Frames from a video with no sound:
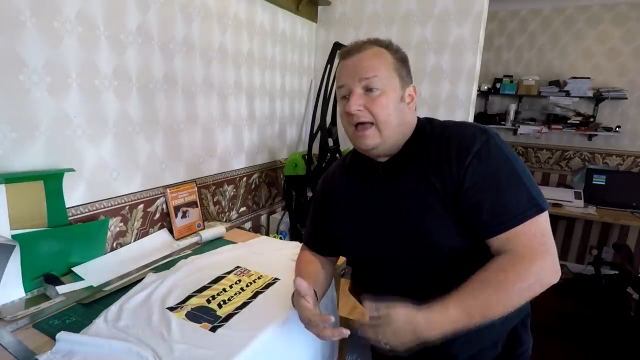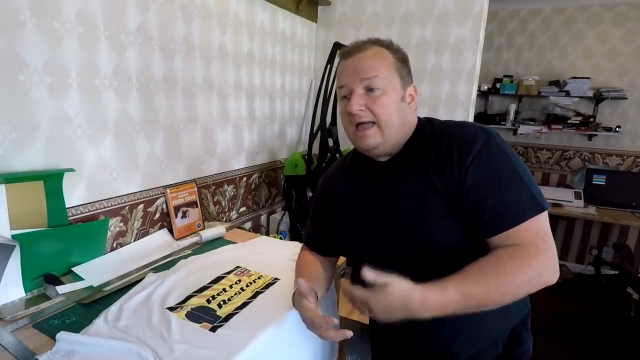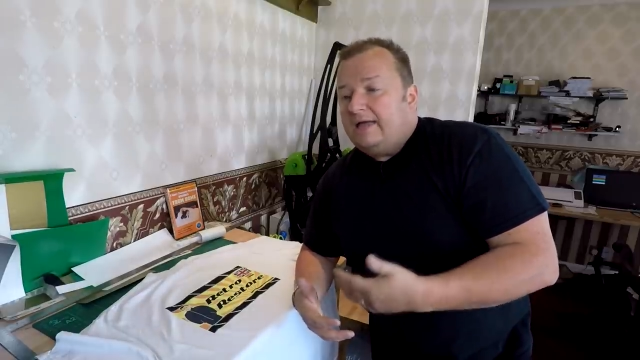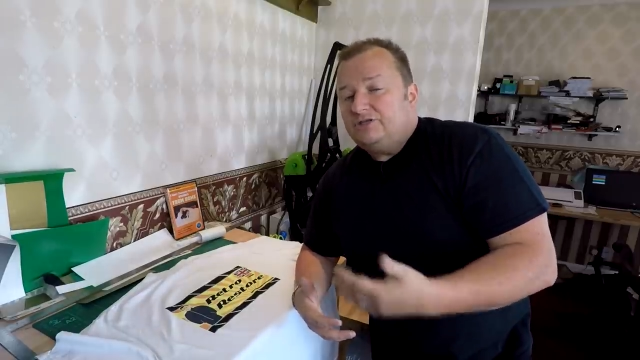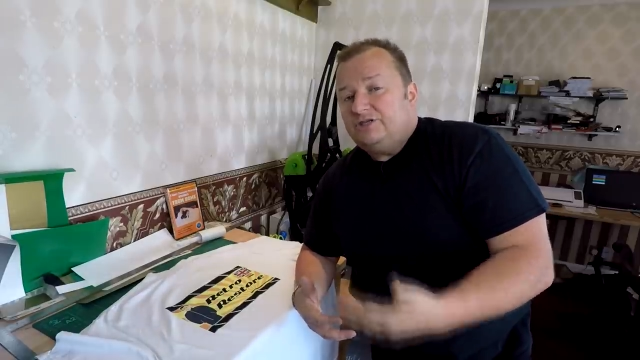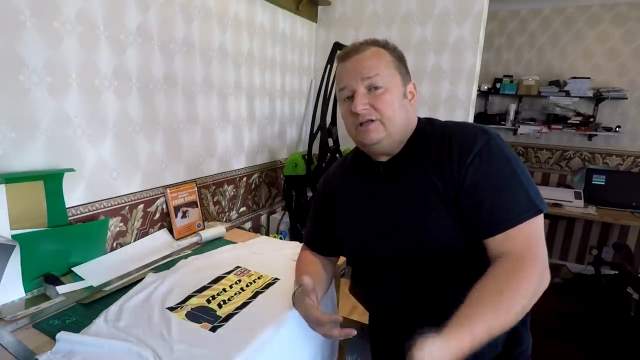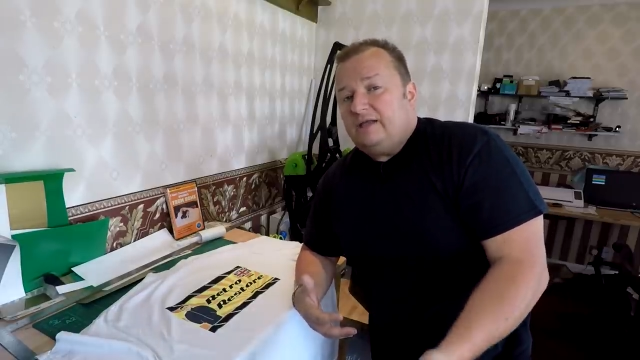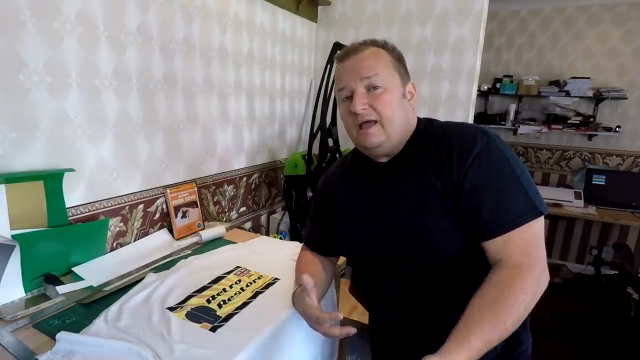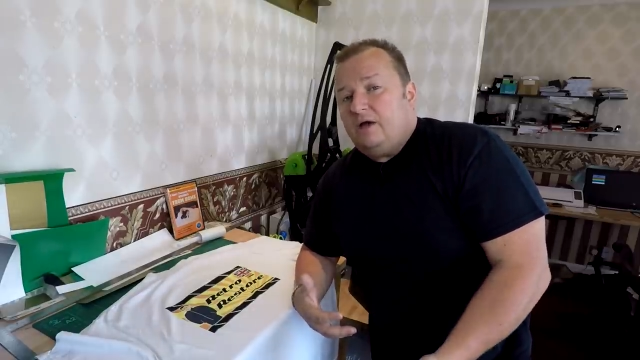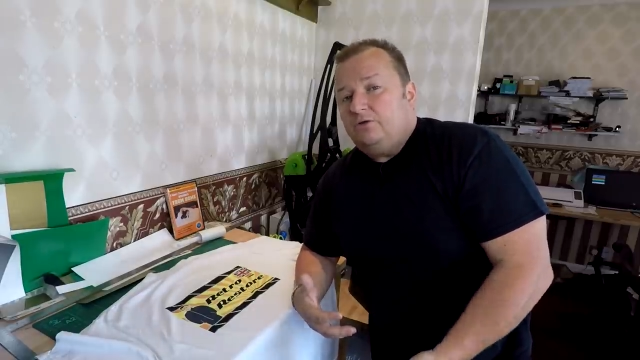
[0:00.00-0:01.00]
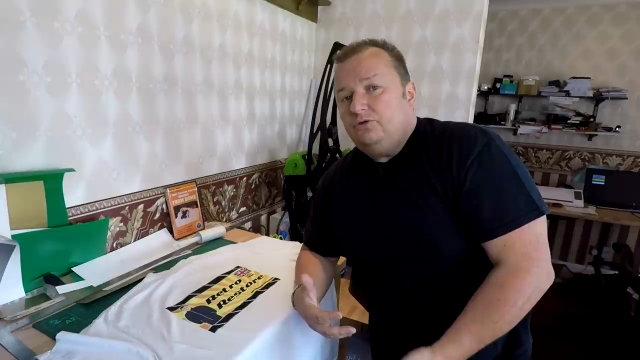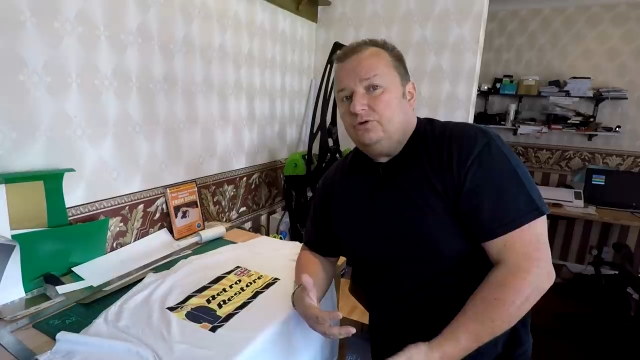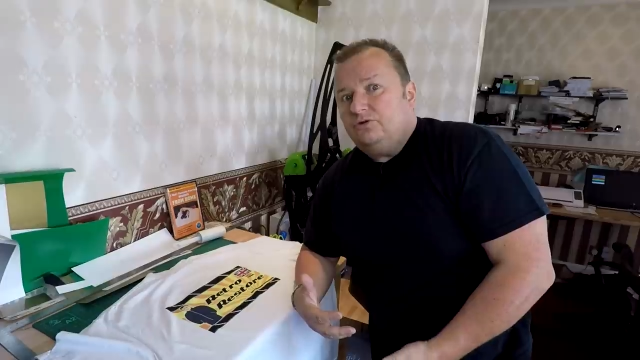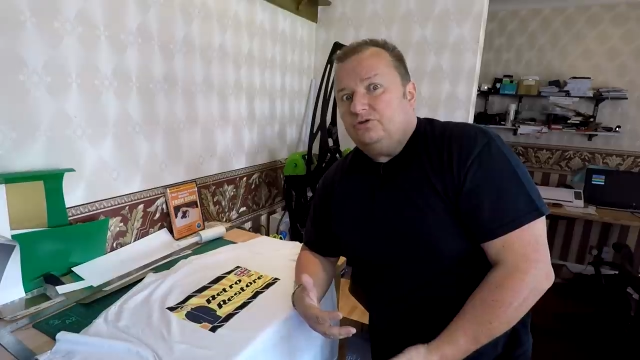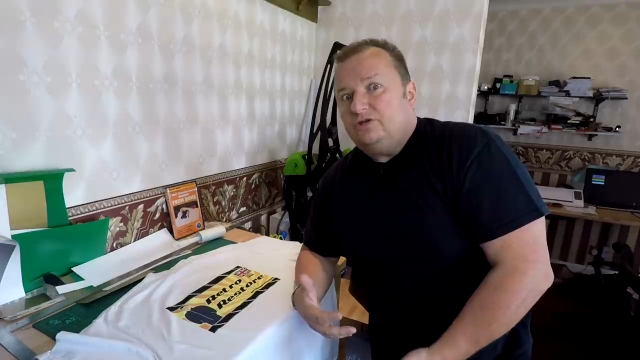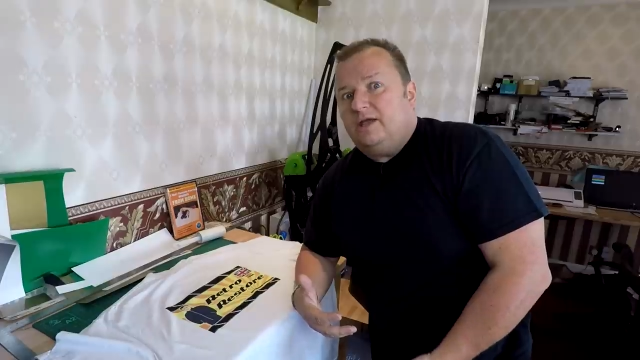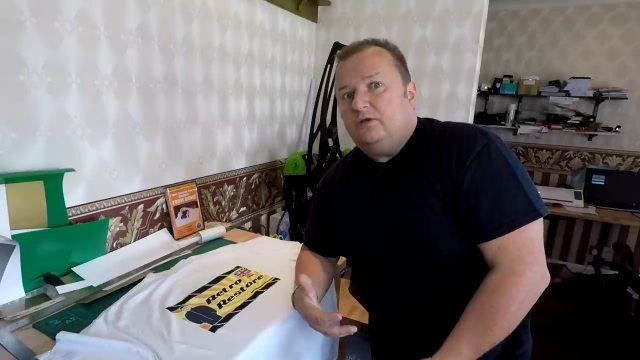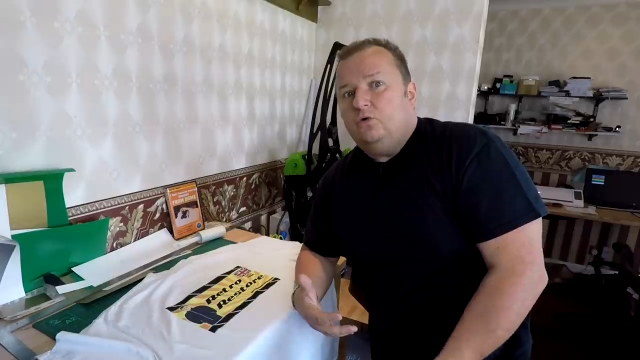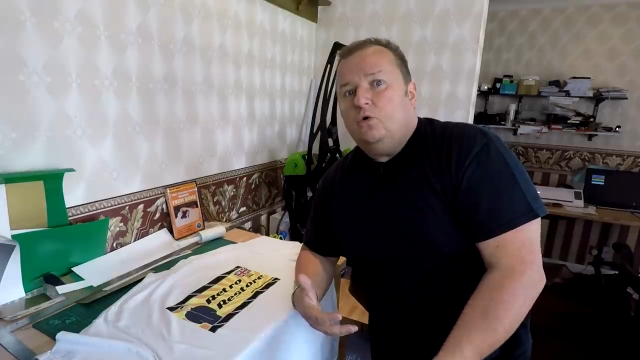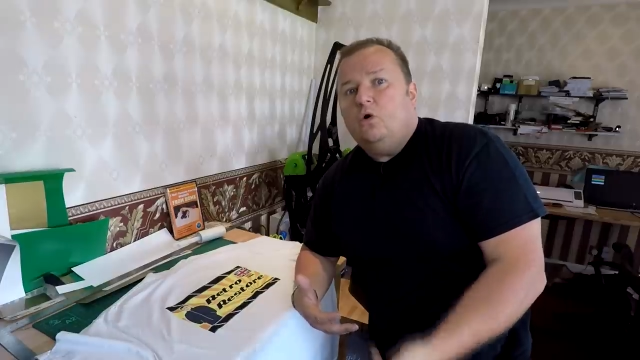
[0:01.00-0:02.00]
and seeing how you can
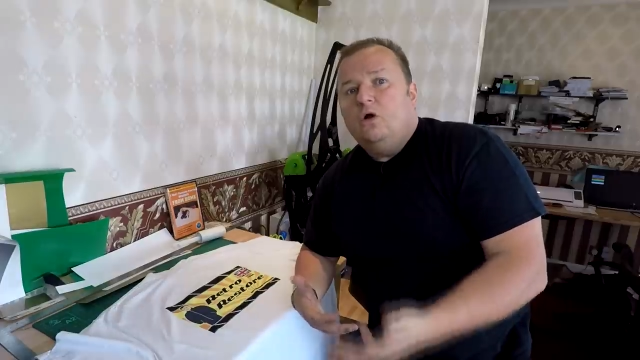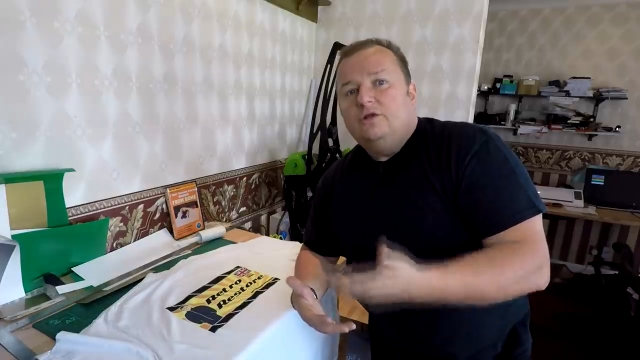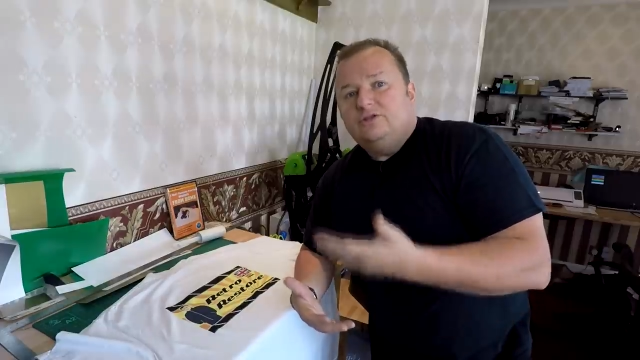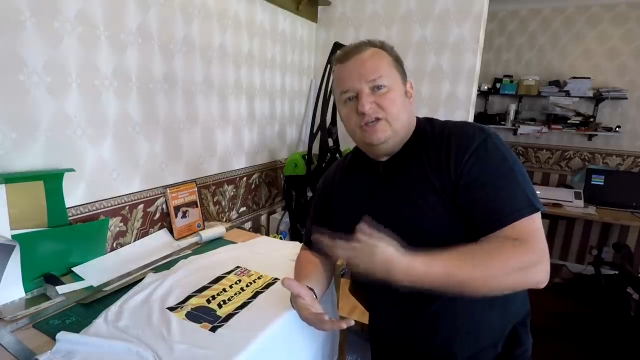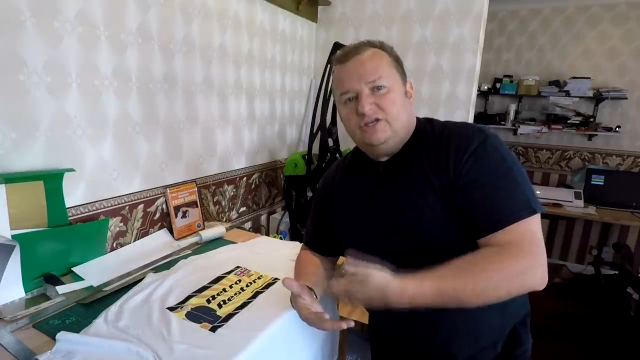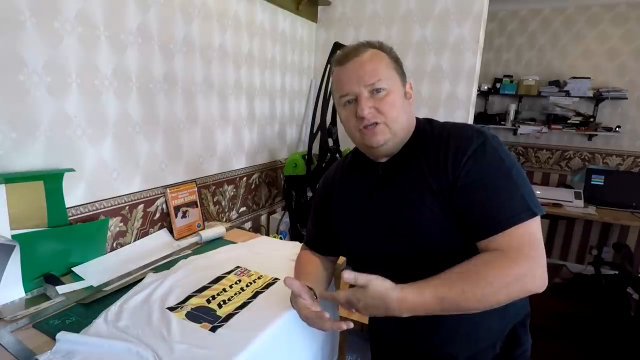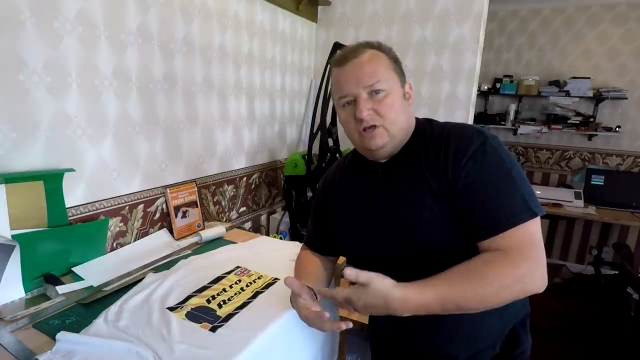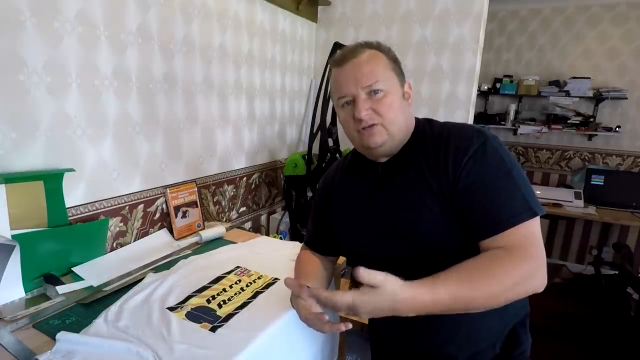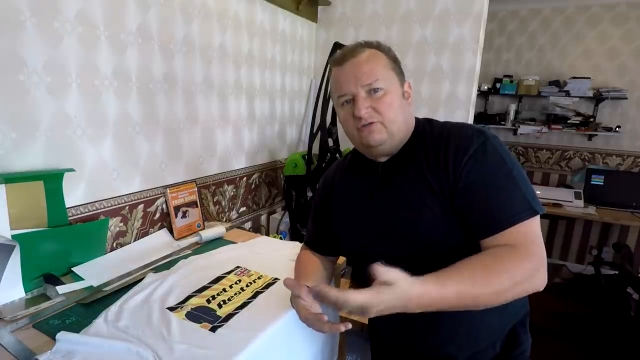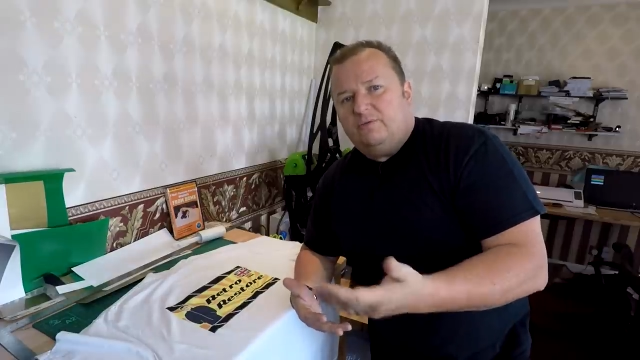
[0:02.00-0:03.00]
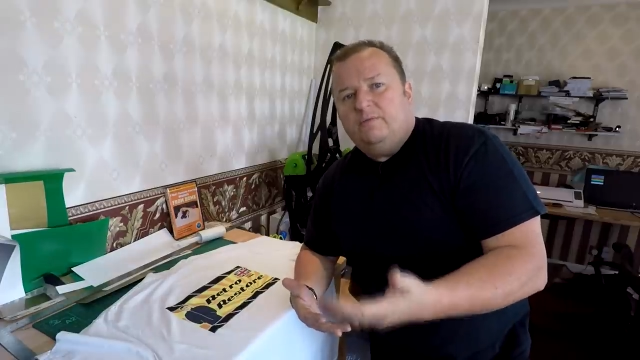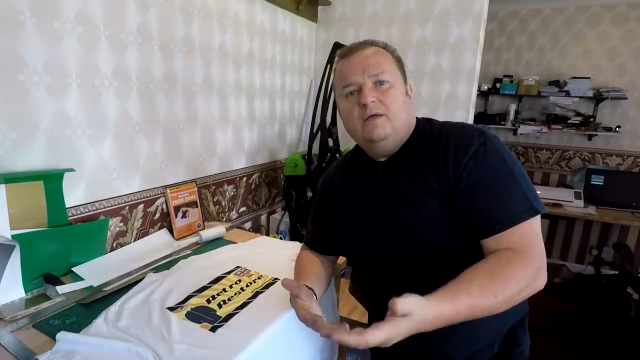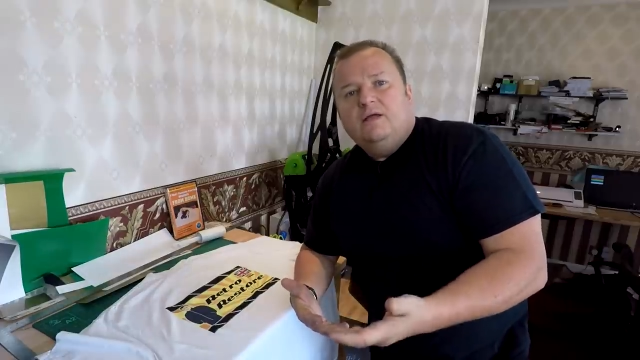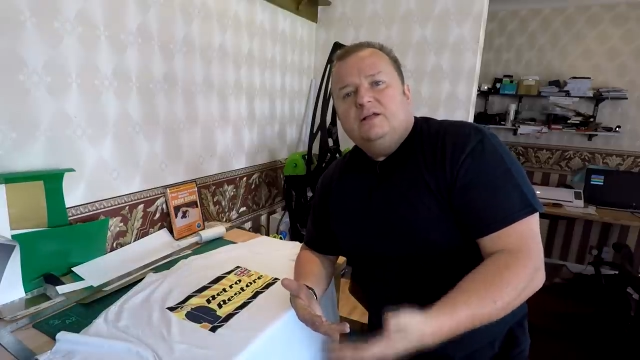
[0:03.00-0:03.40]
take your t-shirts from